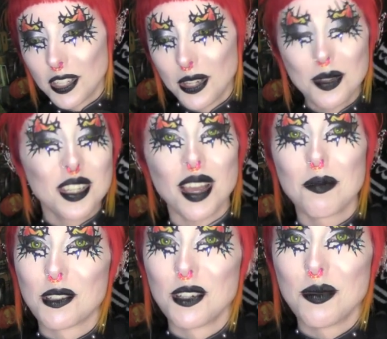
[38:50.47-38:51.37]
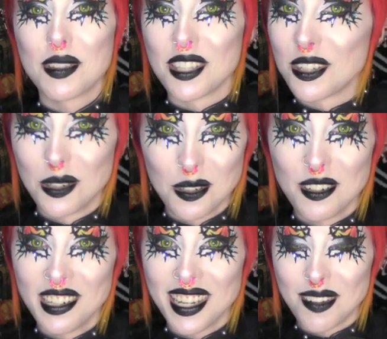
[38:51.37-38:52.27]
Two subgroups, the
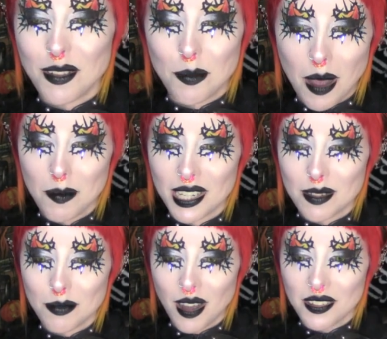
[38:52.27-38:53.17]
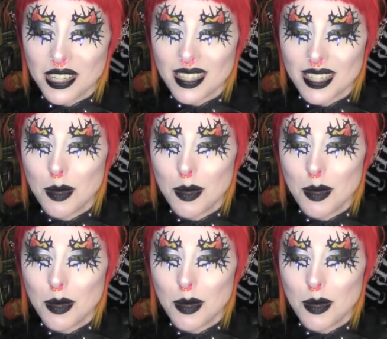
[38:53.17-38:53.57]
Tory and Republican parties,